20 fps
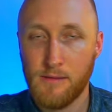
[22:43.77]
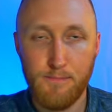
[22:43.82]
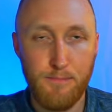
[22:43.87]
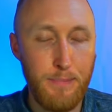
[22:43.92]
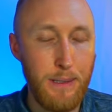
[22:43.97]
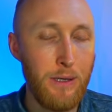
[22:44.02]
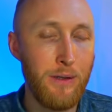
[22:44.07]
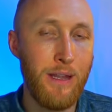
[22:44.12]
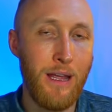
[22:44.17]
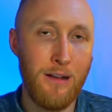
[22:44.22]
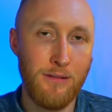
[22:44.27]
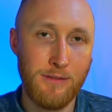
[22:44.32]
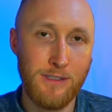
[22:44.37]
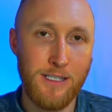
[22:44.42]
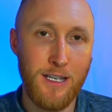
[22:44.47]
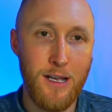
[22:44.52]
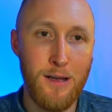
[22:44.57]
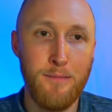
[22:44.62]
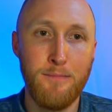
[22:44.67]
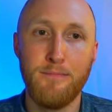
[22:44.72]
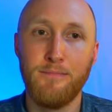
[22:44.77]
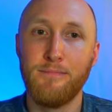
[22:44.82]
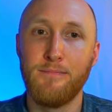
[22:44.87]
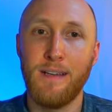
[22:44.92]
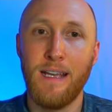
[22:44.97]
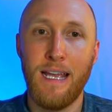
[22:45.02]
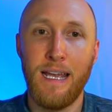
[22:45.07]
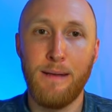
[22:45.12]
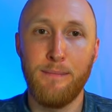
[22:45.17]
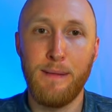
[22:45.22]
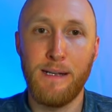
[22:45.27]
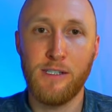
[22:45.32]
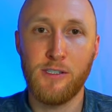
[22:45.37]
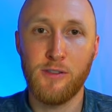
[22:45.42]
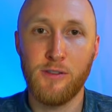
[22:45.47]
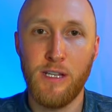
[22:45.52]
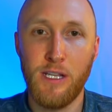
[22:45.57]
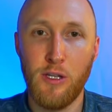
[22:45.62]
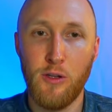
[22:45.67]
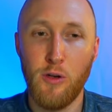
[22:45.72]
Build out some and make
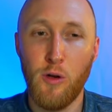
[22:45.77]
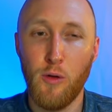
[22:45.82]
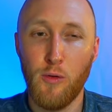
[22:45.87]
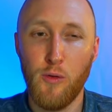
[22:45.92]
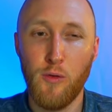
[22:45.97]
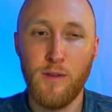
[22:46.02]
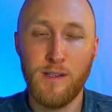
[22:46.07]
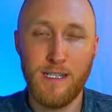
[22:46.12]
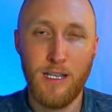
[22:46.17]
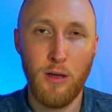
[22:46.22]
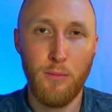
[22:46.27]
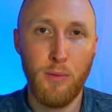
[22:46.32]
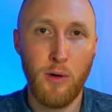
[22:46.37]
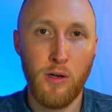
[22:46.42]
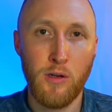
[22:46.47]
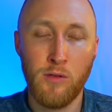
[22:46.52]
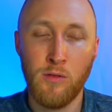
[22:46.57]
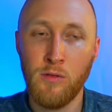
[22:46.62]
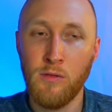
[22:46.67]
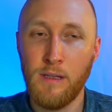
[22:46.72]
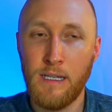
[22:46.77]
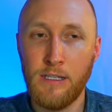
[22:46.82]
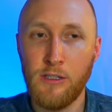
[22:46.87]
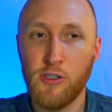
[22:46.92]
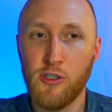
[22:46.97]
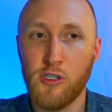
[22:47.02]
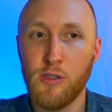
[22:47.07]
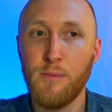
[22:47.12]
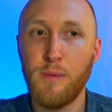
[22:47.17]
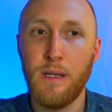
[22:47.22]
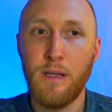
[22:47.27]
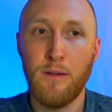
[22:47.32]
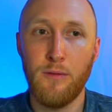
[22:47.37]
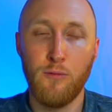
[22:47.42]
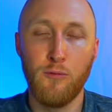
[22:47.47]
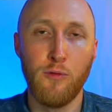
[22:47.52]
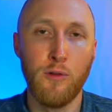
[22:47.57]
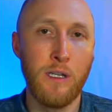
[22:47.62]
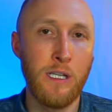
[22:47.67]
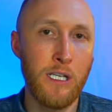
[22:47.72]
sure that you go through this help article, and you should be
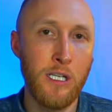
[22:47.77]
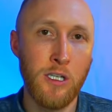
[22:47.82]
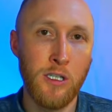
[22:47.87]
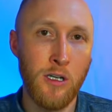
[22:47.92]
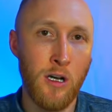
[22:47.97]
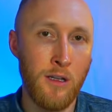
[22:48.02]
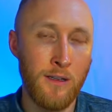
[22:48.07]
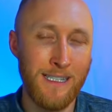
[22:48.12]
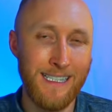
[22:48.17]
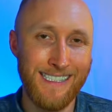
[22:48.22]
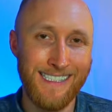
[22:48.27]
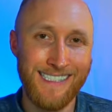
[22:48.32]
really good on this